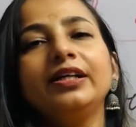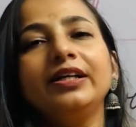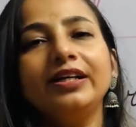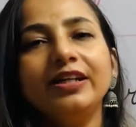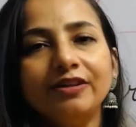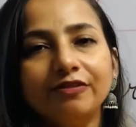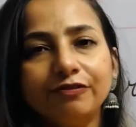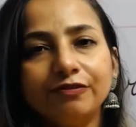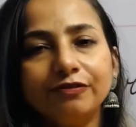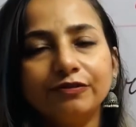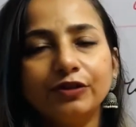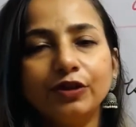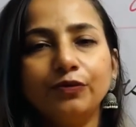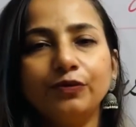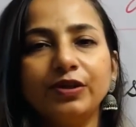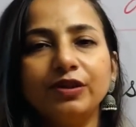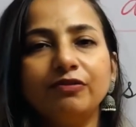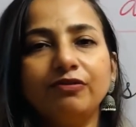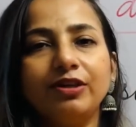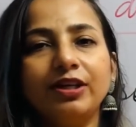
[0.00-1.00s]
if the
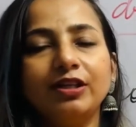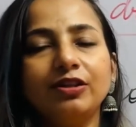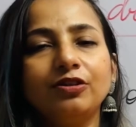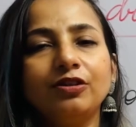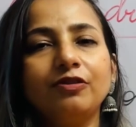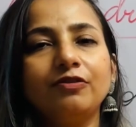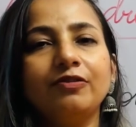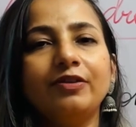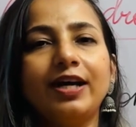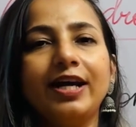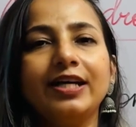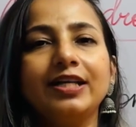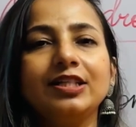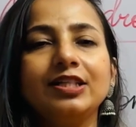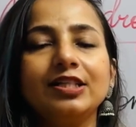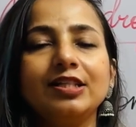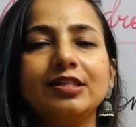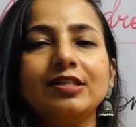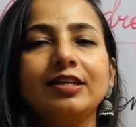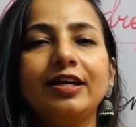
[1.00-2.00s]
wavelength of light
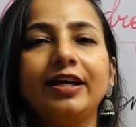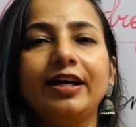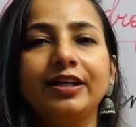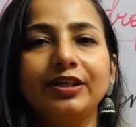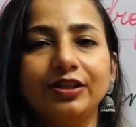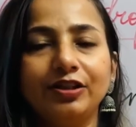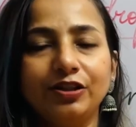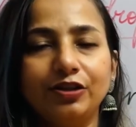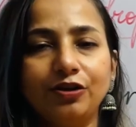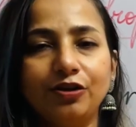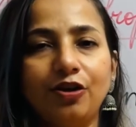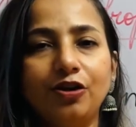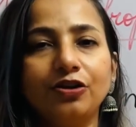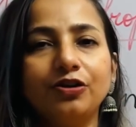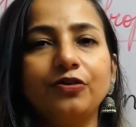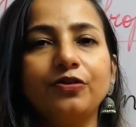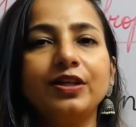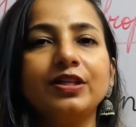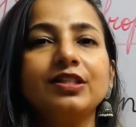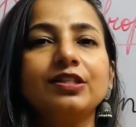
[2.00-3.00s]
is higher or
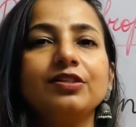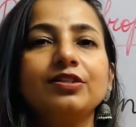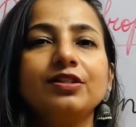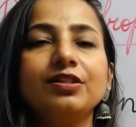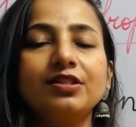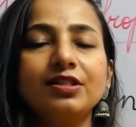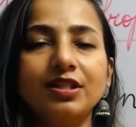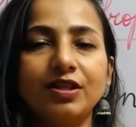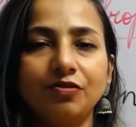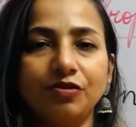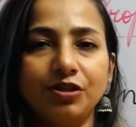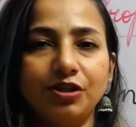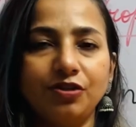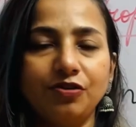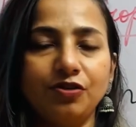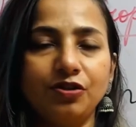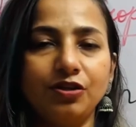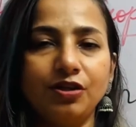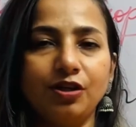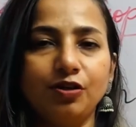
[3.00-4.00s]
greater than
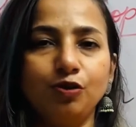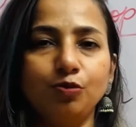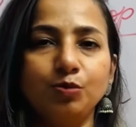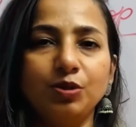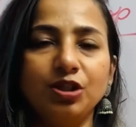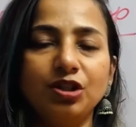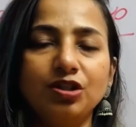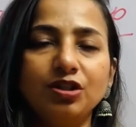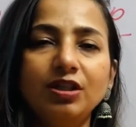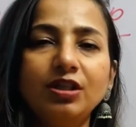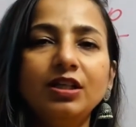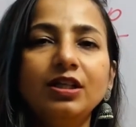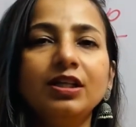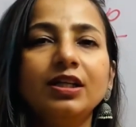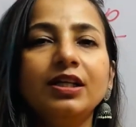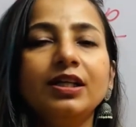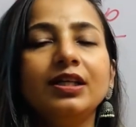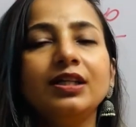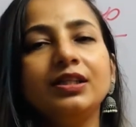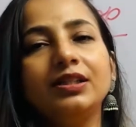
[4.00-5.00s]
700 nanometer,
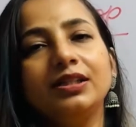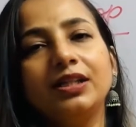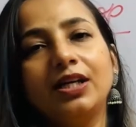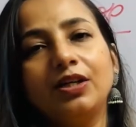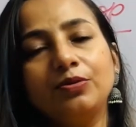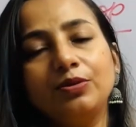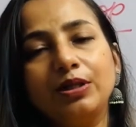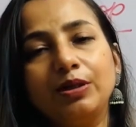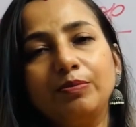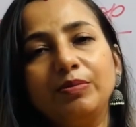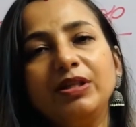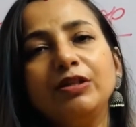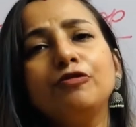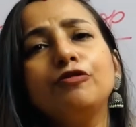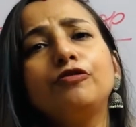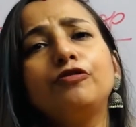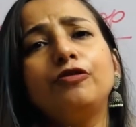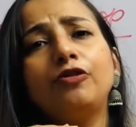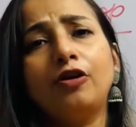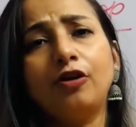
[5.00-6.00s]
there will be
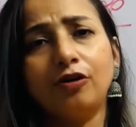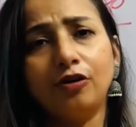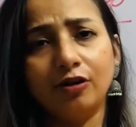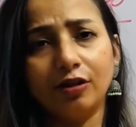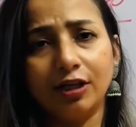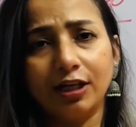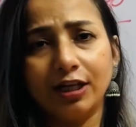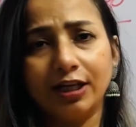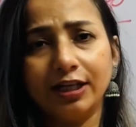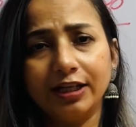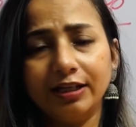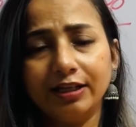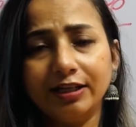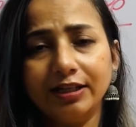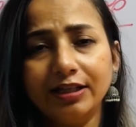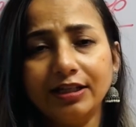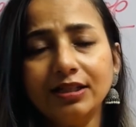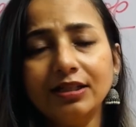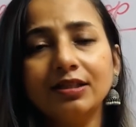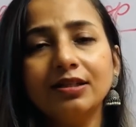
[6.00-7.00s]
fall
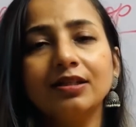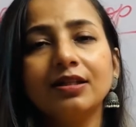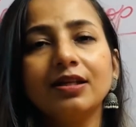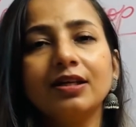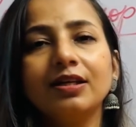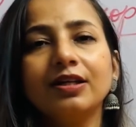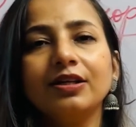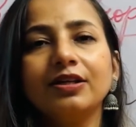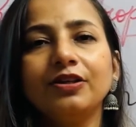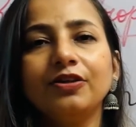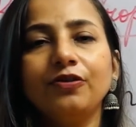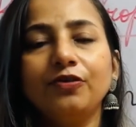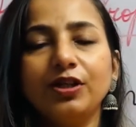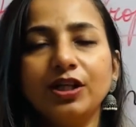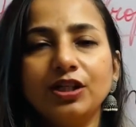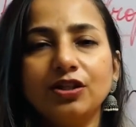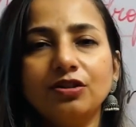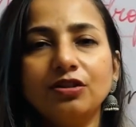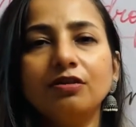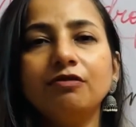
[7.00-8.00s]
in
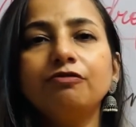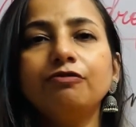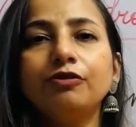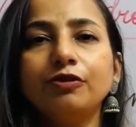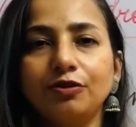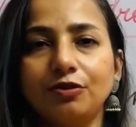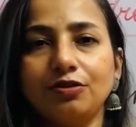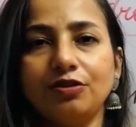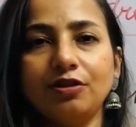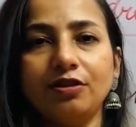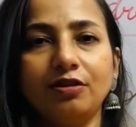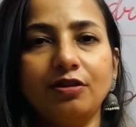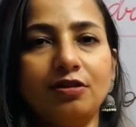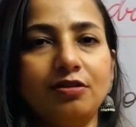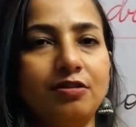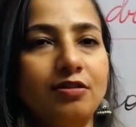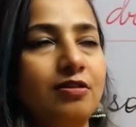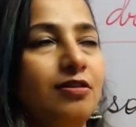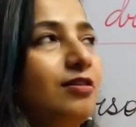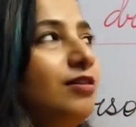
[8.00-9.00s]
rate of
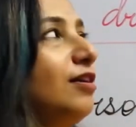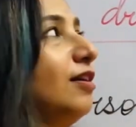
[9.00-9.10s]
photosynthesis.